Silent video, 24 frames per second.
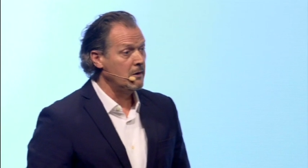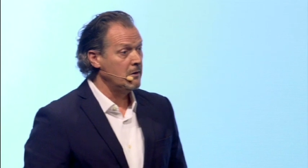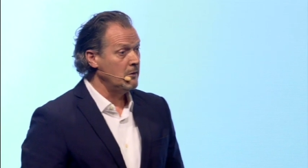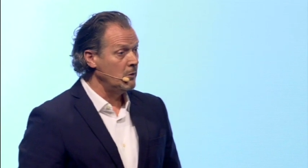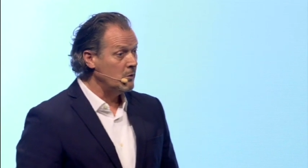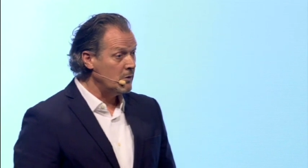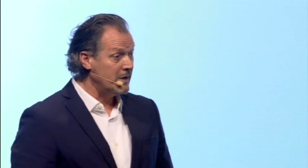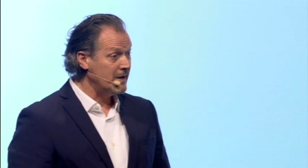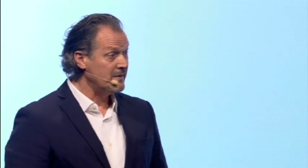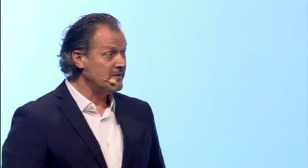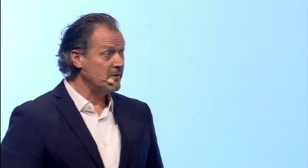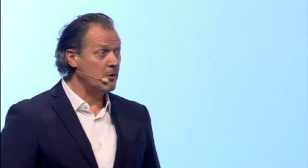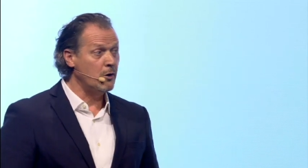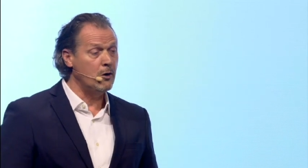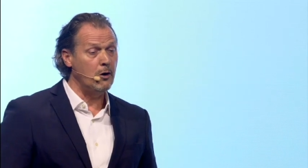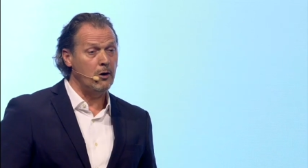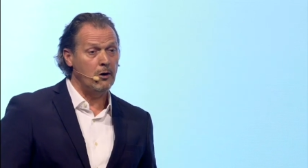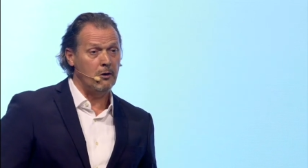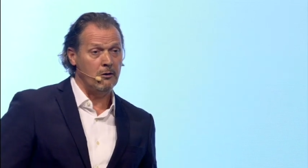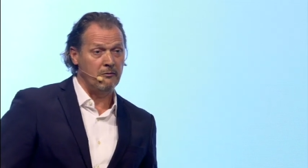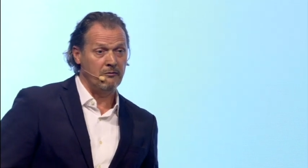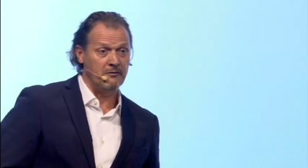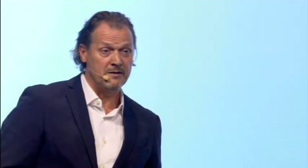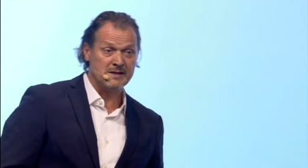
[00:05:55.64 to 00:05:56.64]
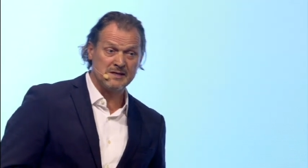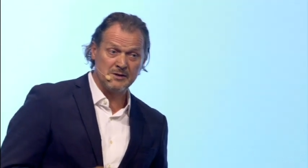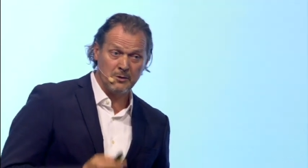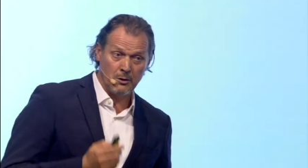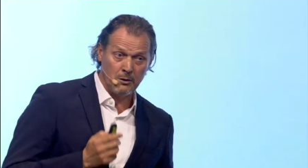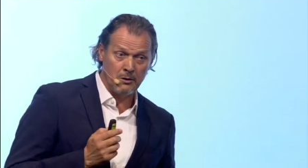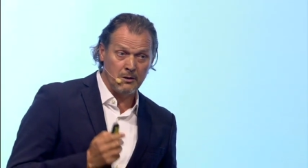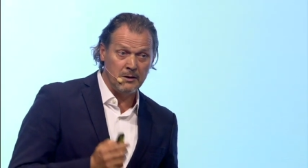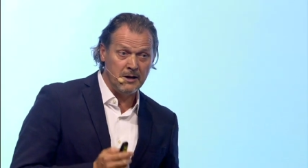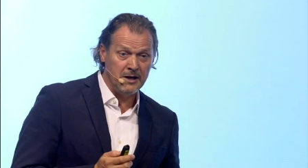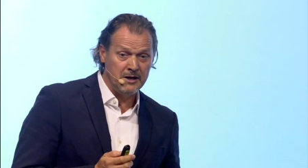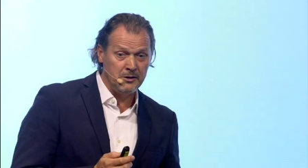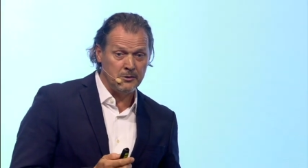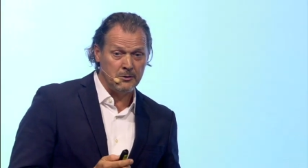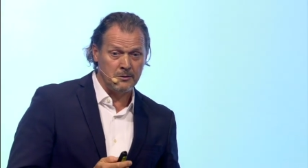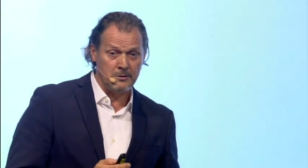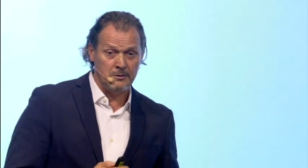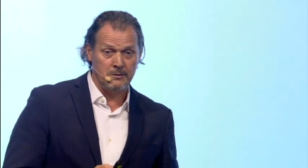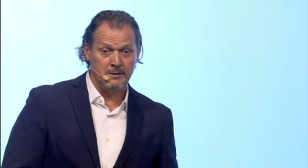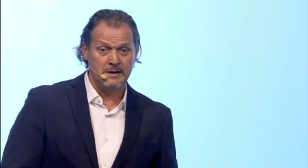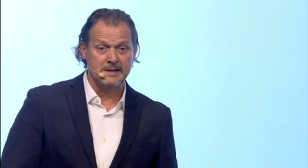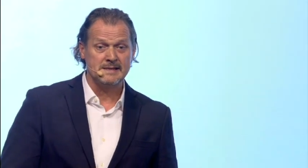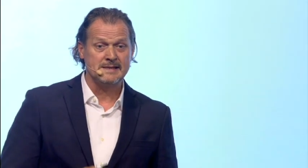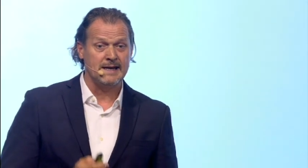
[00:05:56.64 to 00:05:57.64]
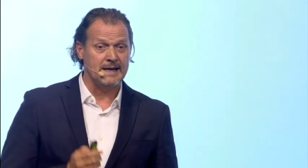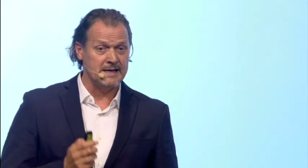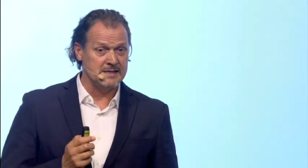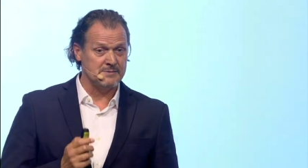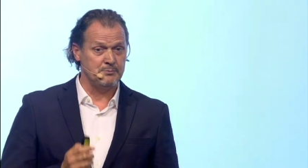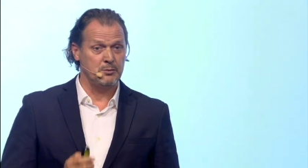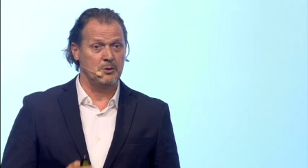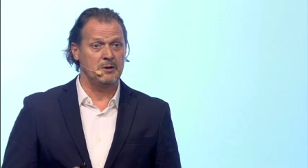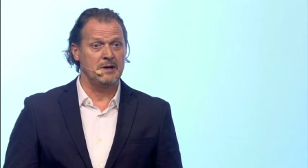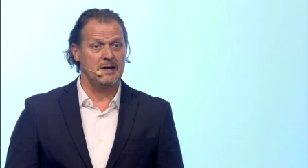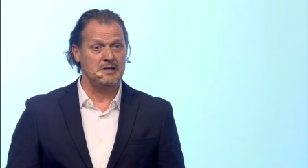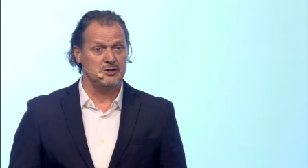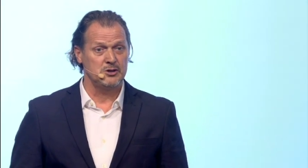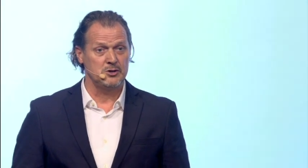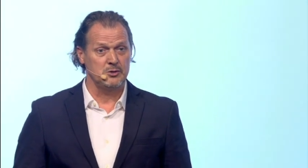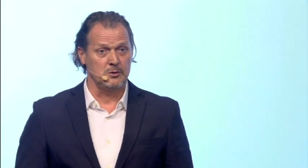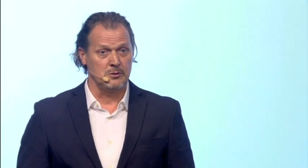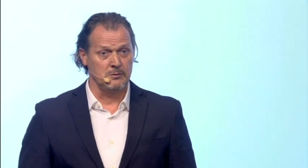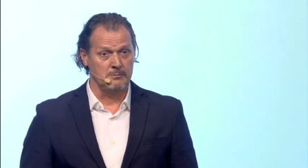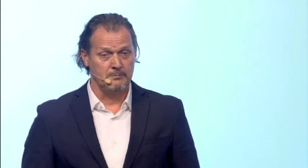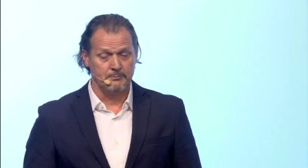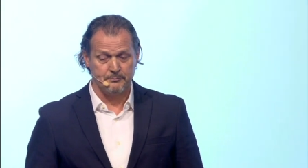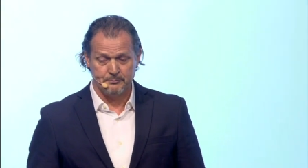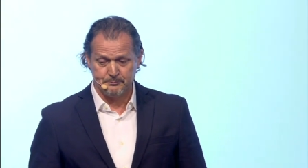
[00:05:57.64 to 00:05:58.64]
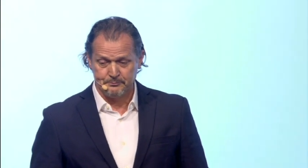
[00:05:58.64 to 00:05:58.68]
Look at the curve. It's not linear, it's exponential.